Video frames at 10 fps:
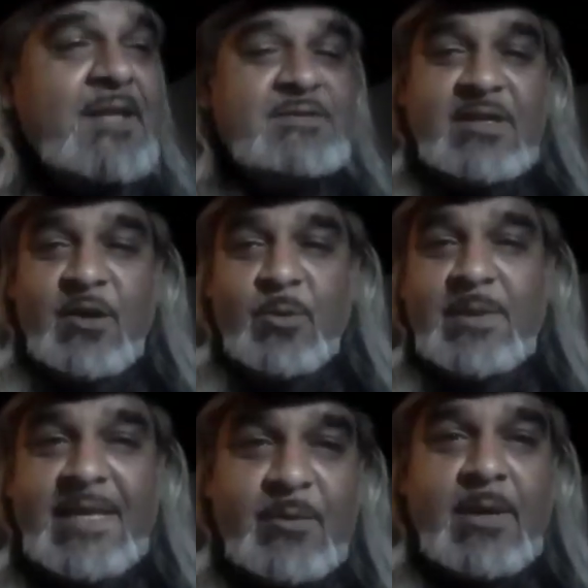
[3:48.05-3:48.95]
So
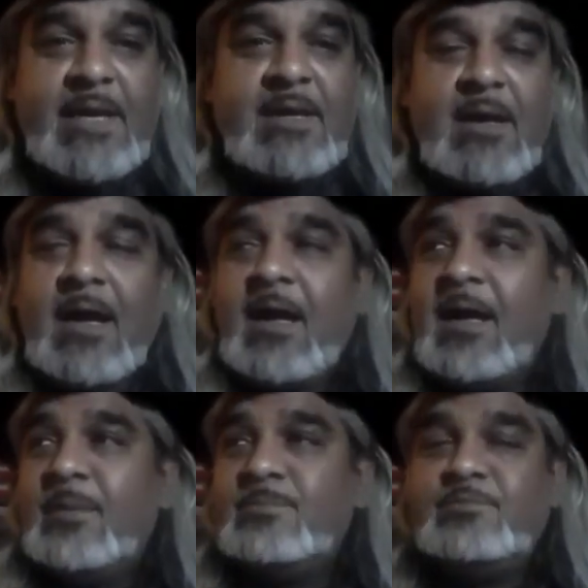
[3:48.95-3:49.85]
anyway,
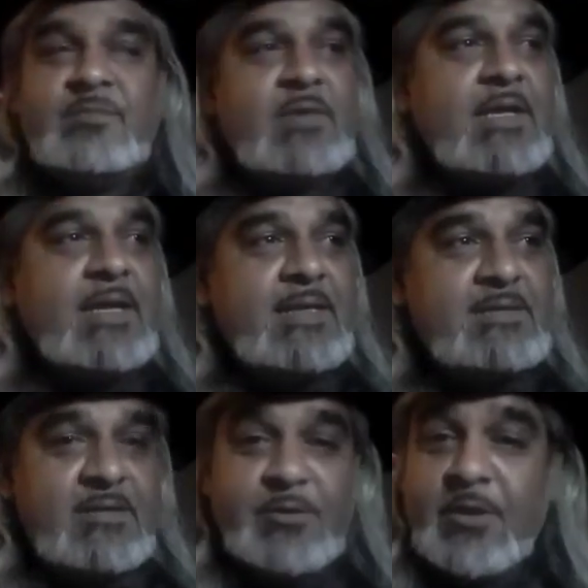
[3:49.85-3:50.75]

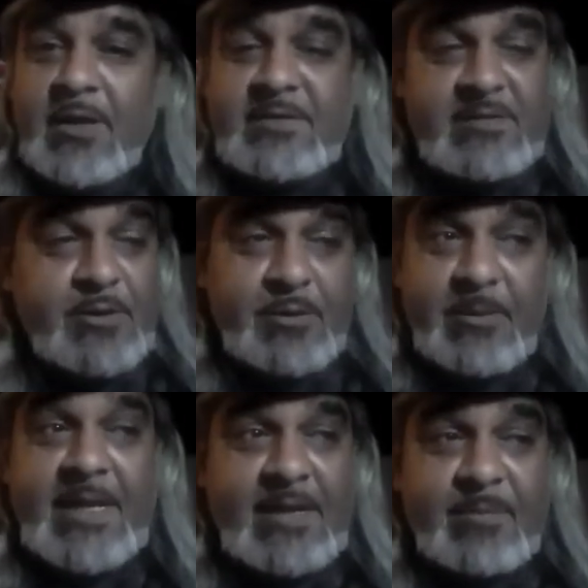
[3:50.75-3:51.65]
you can
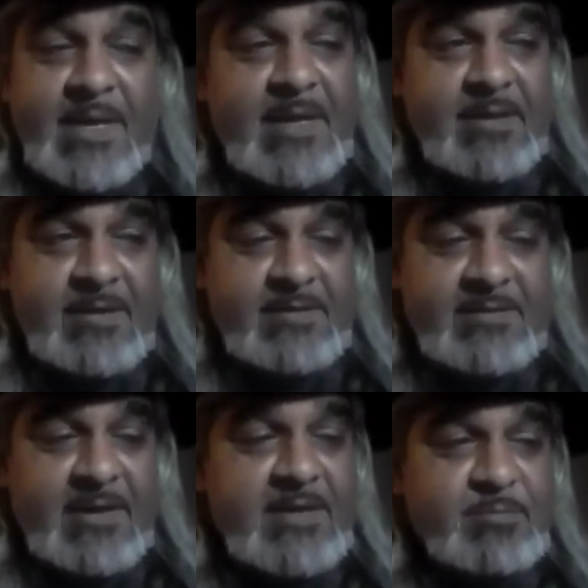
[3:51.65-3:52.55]
read it, man. It's
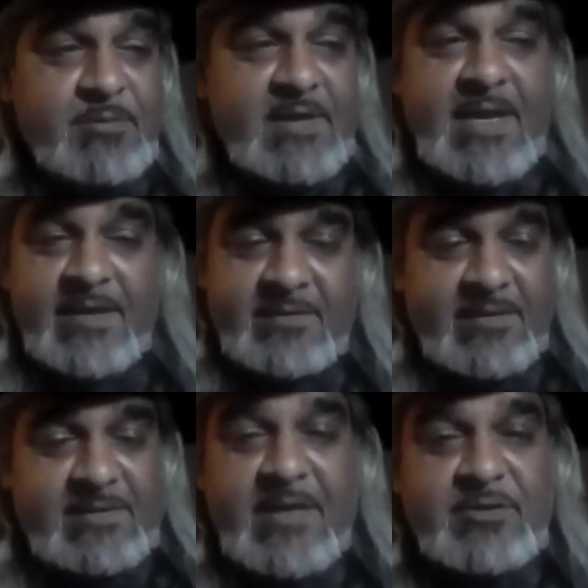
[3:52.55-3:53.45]
an expose.
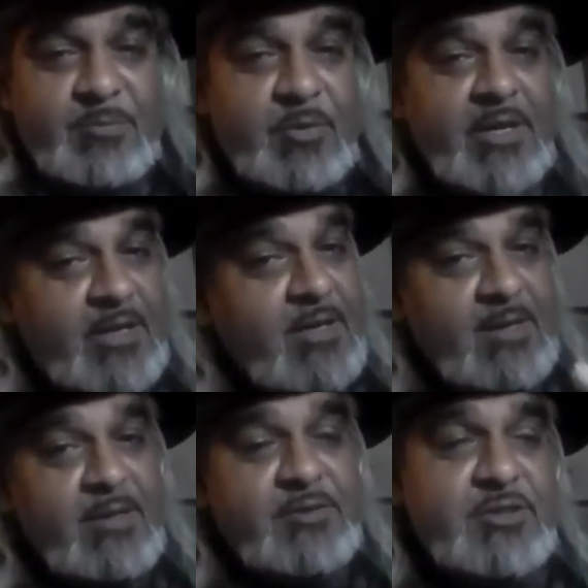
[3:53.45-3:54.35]
It's actually pretty good.
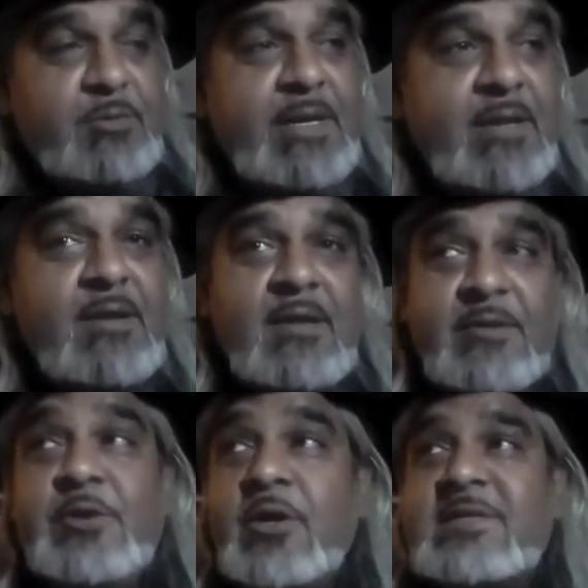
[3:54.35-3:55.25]
You should read it.
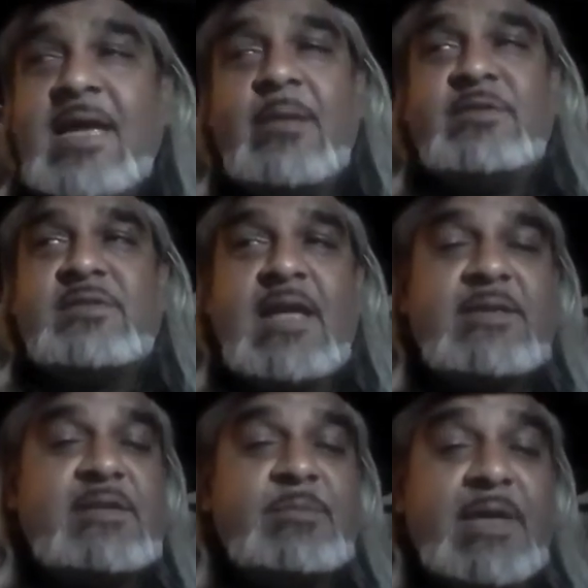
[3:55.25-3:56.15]
New York Times is
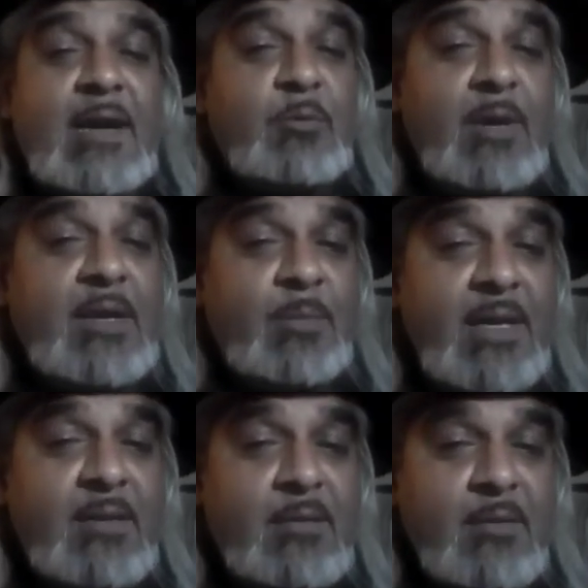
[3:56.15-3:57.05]
not something I would
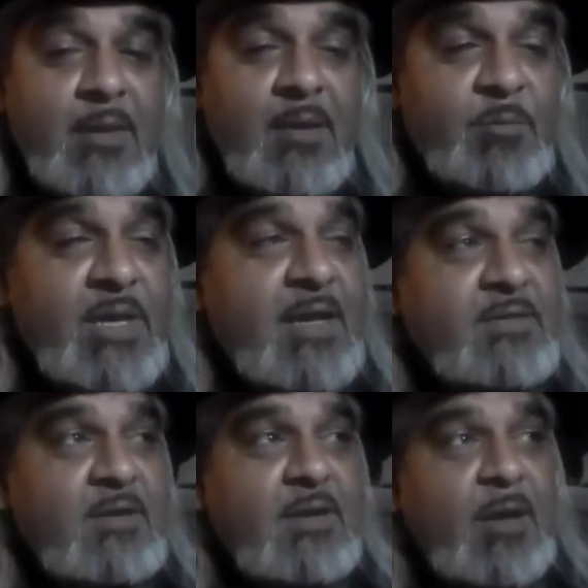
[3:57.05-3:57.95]
recommend
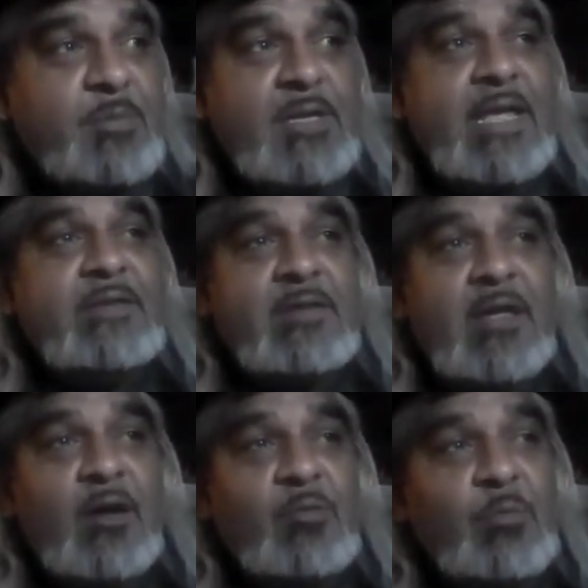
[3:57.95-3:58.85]
because a couple of days
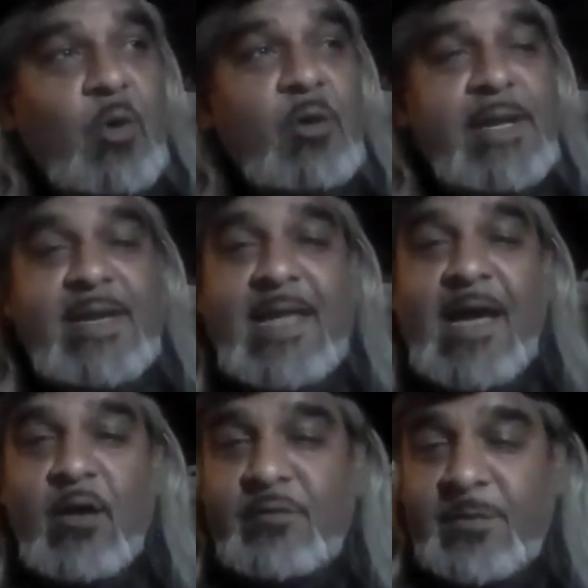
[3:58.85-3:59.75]
ago, Maureen
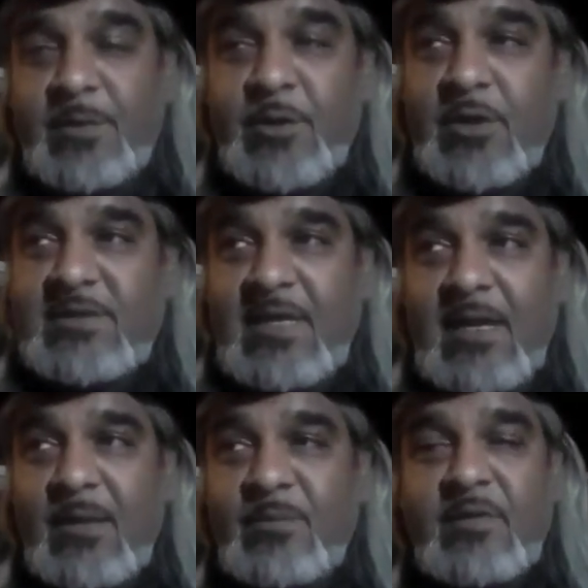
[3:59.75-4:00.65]
Dowd from the New York
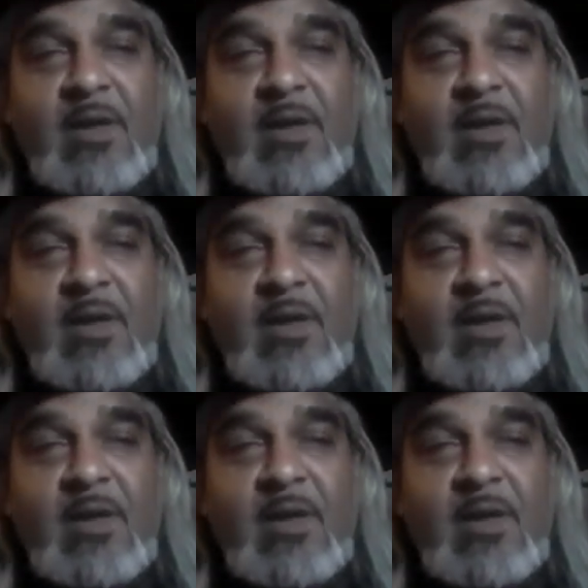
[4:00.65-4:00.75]
Times